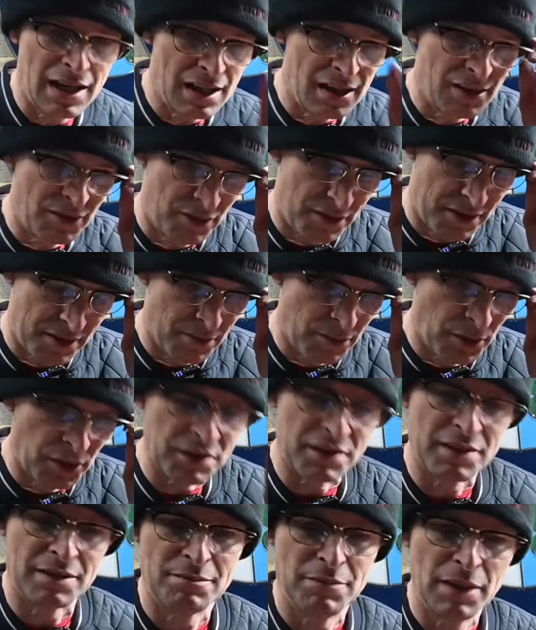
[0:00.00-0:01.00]
with the
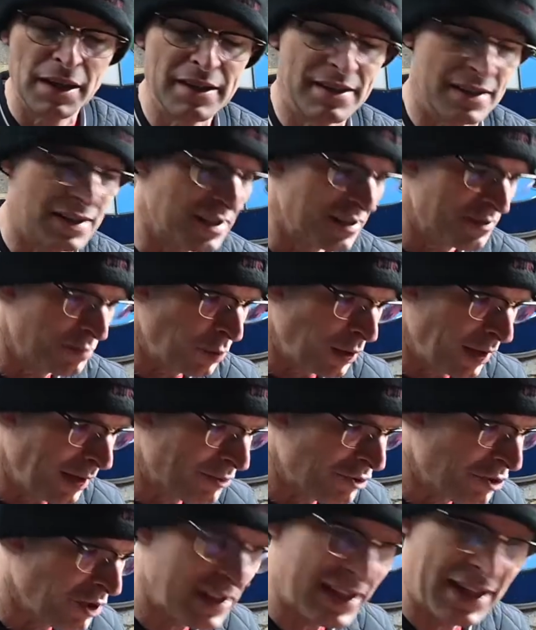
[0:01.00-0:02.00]
Modern Mondays, where I'm
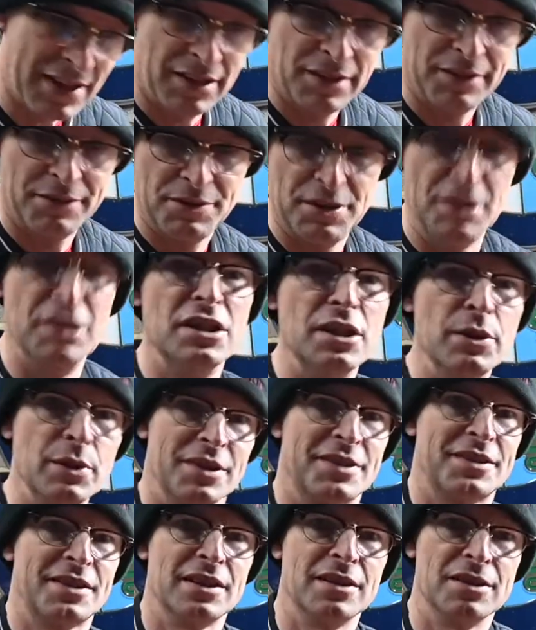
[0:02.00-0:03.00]
trying to get the
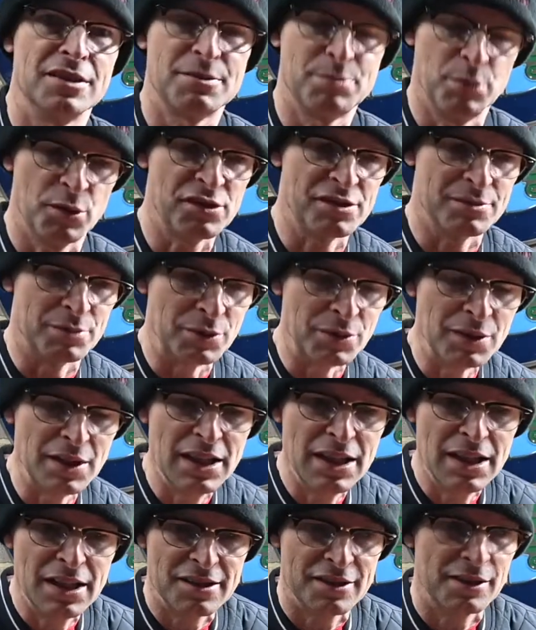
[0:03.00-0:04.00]
newest cars possible,
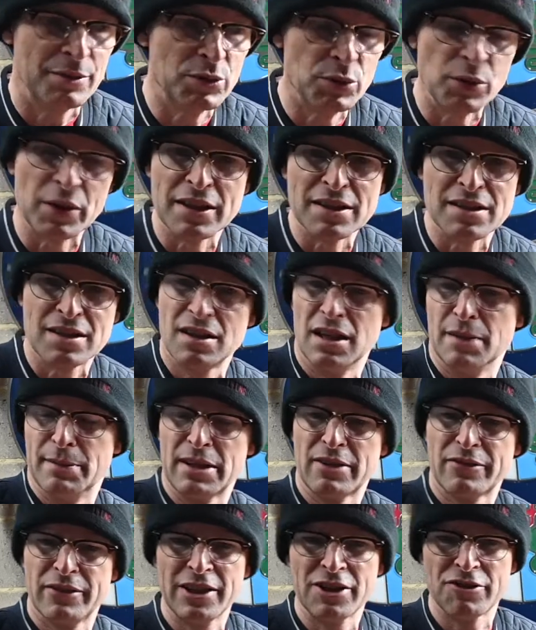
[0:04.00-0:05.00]
so I'm talking to car
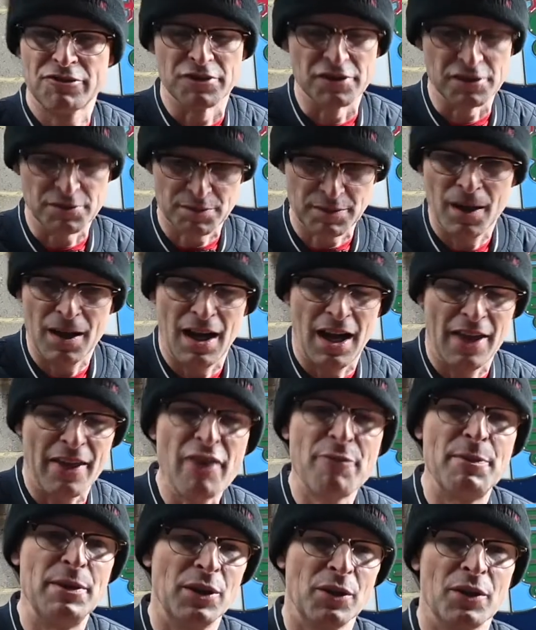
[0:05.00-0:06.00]
manufacturers, and
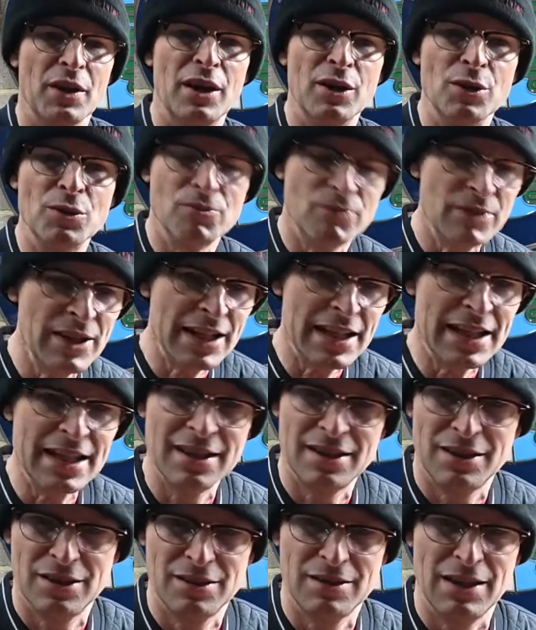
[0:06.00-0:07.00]
they've been on the whole
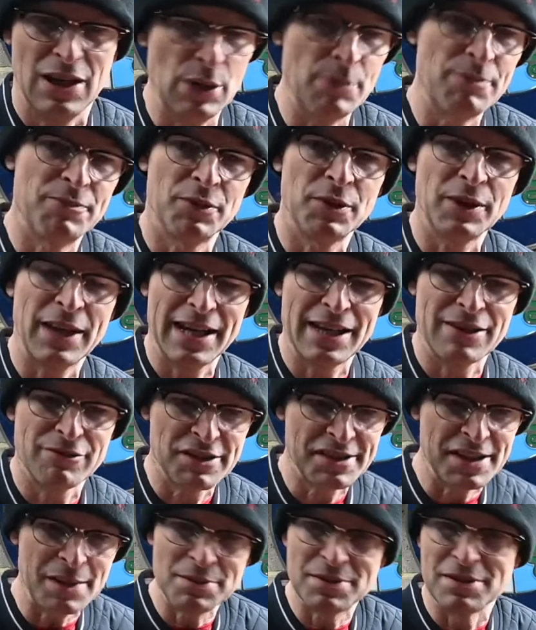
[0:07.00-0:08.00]
really helpful and
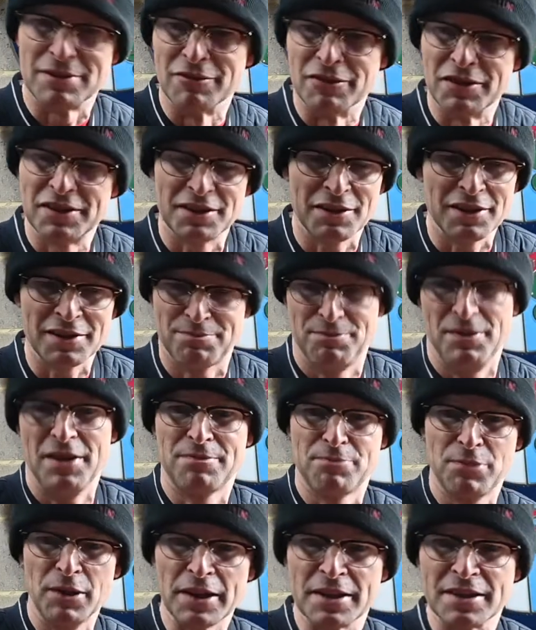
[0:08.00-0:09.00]
receptive. So that's
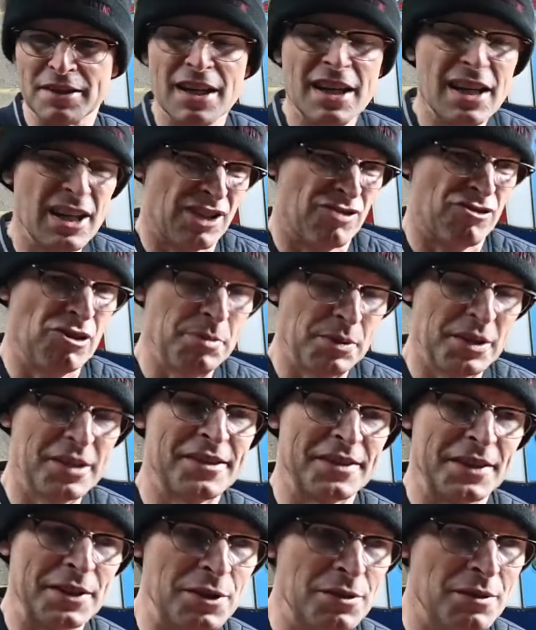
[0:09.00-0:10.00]
brilliant. The trouble is
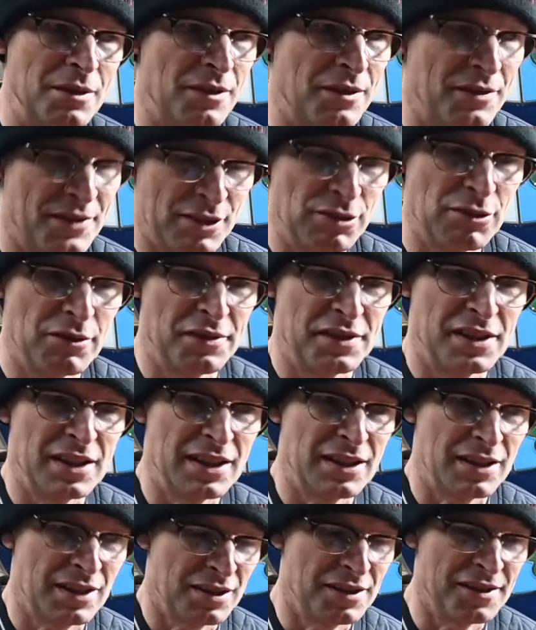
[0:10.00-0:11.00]
though, they're
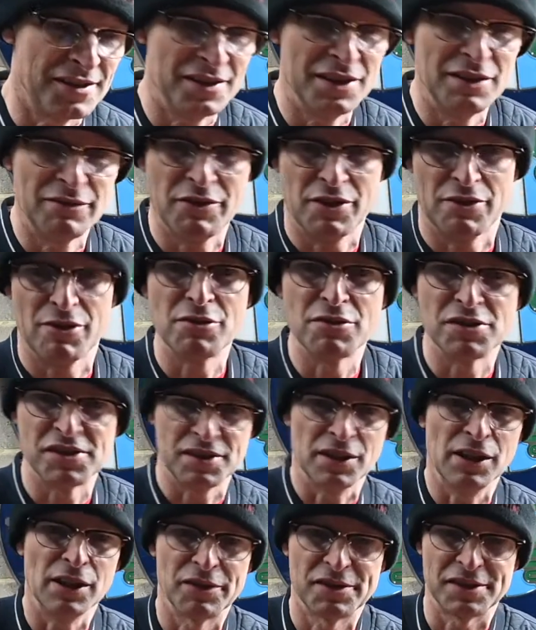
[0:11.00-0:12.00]
obviously concerned for their own
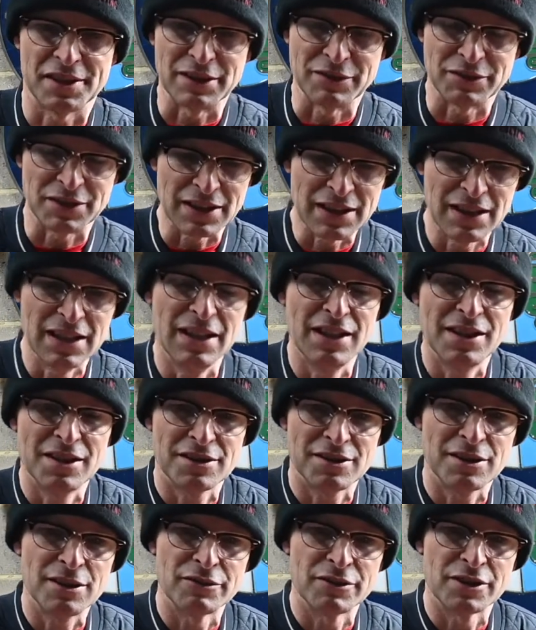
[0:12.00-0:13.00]
staff safety,
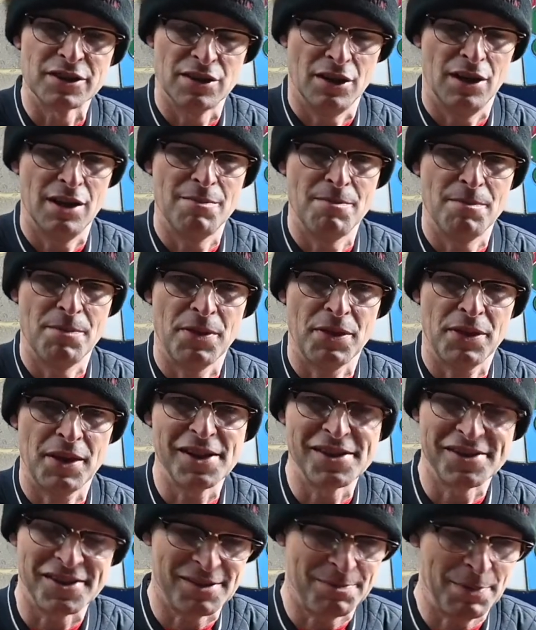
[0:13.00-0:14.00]
so for a time
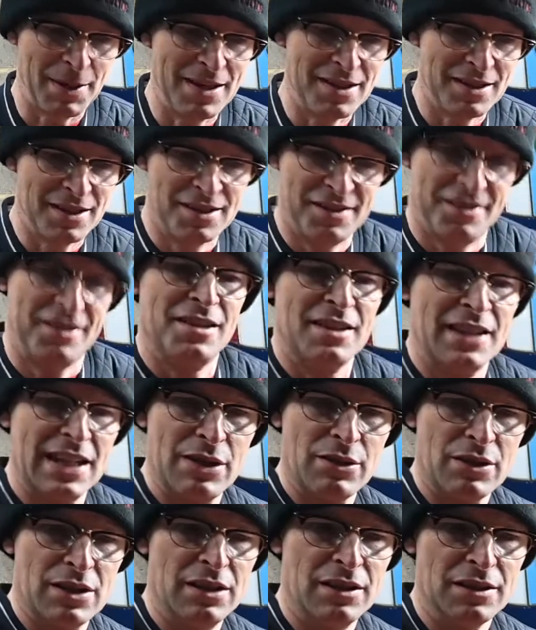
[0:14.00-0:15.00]
they suspended sending
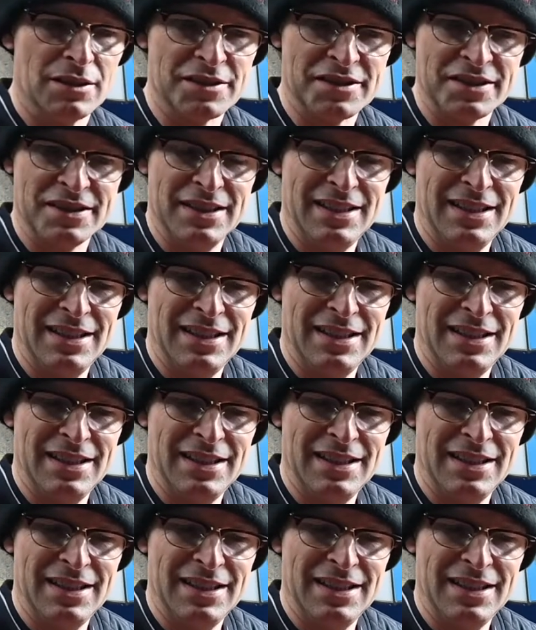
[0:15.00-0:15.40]
out cars.